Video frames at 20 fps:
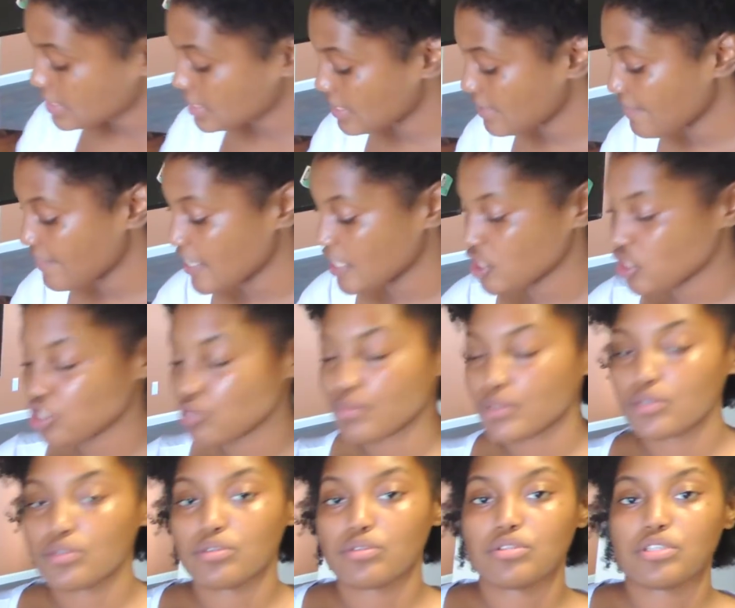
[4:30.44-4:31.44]
Sea
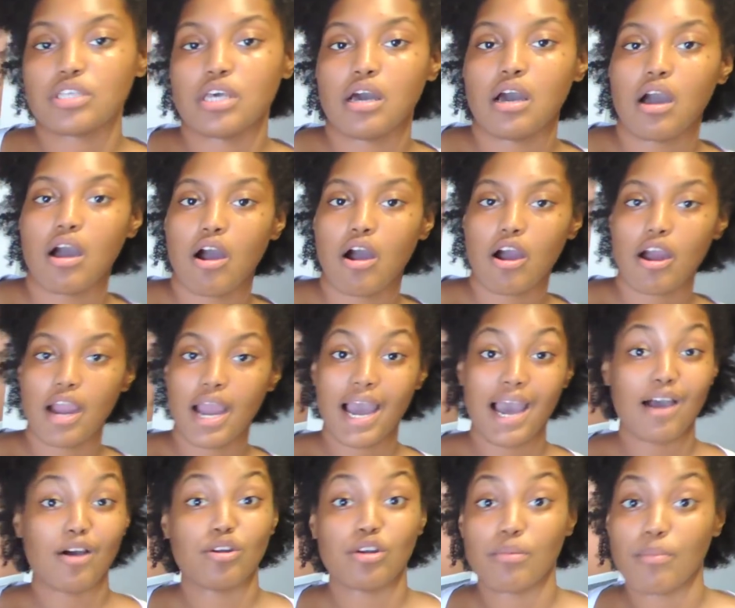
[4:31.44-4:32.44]
vegetables are
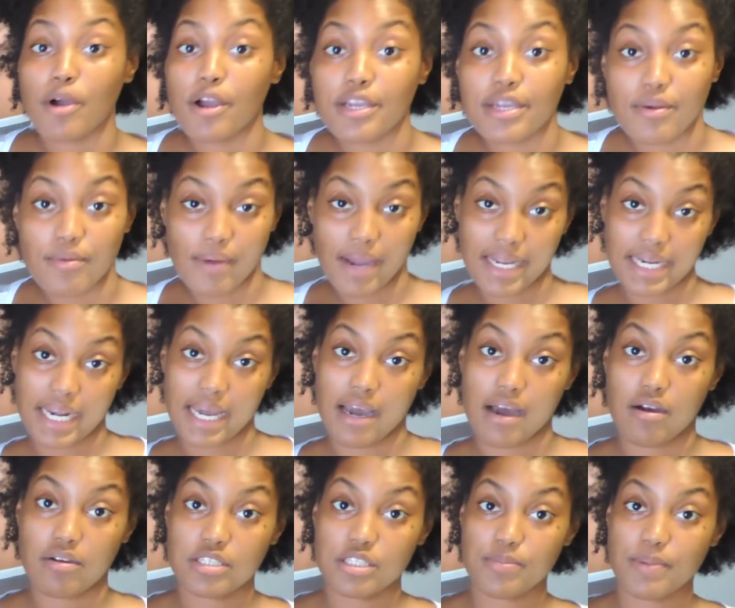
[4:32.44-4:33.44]
hot on the market right
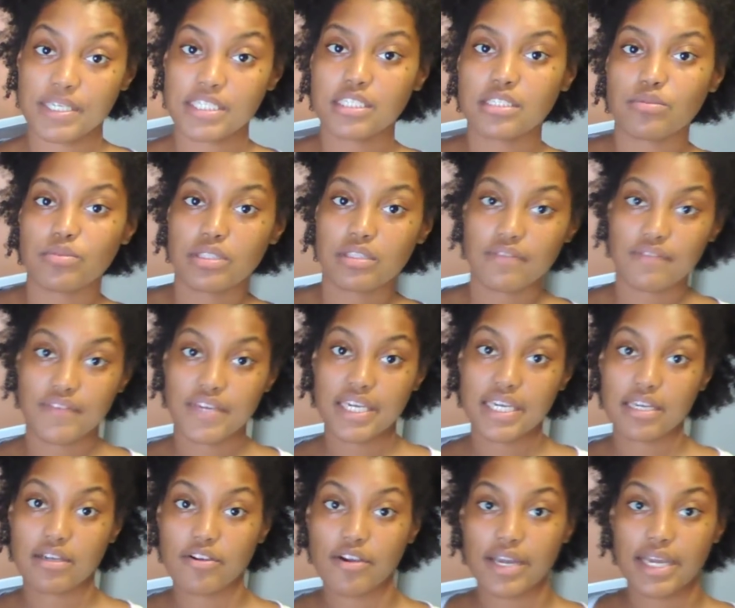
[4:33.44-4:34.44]
now, especially with the
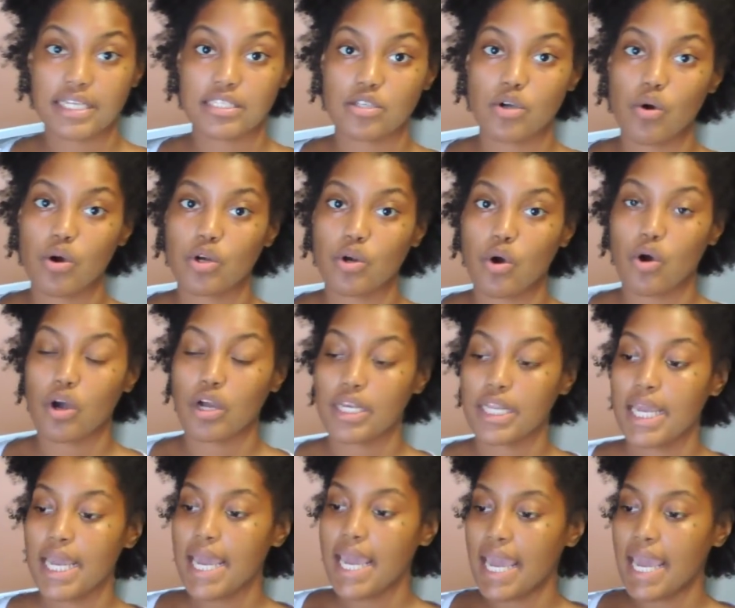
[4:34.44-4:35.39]
vegan craze going on.